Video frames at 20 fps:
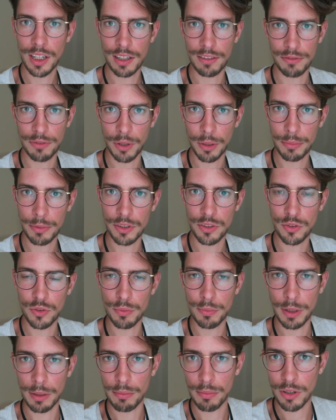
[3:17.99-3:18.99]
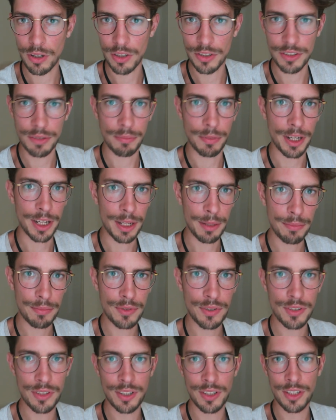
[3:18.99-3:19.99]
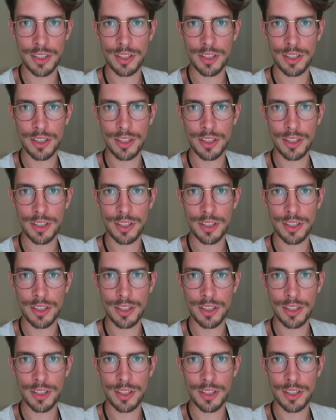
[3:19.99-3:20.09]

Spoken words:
I've dropped into my balls and my hips